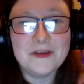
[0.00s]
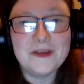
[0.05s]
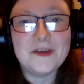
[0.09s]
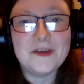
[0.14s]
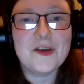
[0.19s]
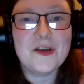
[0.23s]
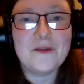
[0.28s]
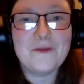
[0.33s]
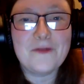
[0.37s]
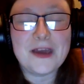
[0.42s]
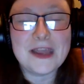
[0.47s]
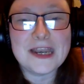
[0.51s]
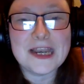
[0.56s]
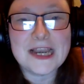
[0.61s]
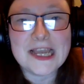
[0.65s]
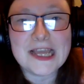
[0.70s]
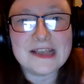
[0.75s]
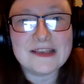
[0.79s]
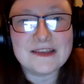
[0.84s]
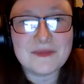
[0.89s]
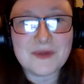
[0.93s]
you can find a
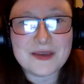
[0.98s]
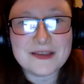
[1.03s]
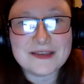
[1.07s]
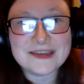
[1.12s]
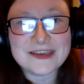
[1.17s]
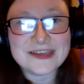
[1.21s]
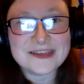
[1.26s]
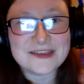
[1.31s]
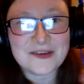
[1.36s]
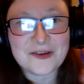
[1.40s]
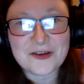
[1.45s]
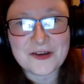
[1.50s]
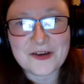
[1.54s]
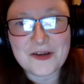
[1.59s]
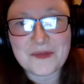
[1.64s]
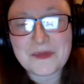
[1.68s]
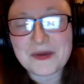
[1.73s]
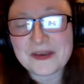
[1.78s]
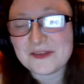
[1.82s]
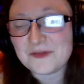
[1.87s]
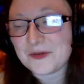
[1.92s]
link to my TikTok
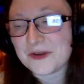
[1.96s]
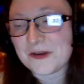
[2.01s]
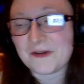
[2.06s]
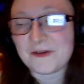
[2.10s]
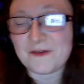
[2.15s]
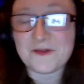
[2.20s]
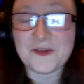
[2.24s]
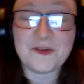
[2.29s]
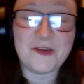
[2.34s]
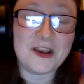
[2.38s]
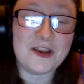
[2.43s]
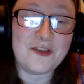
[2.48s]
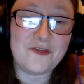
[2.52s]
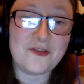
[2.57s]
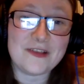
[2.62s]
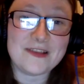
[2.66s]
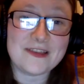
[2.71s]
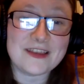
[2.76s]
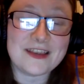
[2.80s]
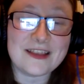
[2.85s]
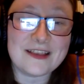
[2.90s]
on my Twitter if you're
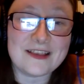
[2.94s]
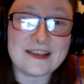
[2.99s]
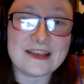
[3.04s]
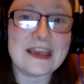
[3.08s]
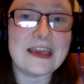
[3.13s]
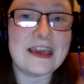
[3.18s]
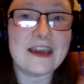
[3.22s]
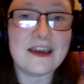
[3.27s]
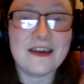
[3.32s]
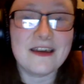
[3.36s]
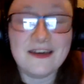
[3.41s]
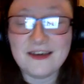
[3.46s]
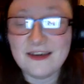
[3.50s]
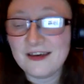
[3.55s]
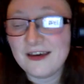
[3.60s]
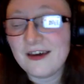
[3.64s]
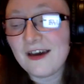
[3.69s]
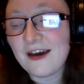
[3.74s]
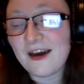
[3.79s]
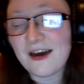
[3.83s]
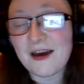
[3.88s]
interested in seeing
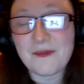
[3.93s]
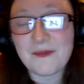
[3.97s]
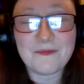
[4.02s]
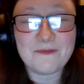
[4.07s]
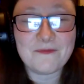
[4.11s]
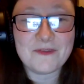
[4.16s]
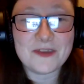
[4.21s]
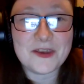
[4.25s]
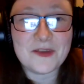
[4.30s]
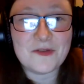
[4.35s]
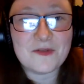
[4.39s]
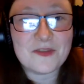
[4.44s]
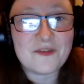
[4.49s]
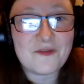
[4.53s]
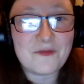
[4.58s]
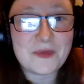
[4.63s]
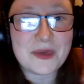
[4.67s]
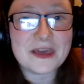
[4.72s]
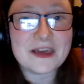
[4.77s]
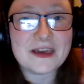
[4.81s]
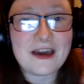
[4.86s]
um, videos
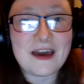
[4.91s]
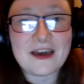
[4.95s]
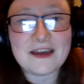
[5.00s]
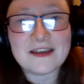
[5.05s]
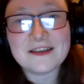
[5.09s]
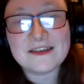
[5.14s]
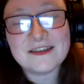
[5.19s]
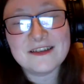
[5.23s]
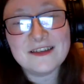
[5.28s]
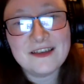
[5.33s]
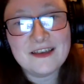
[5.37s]
of my cat.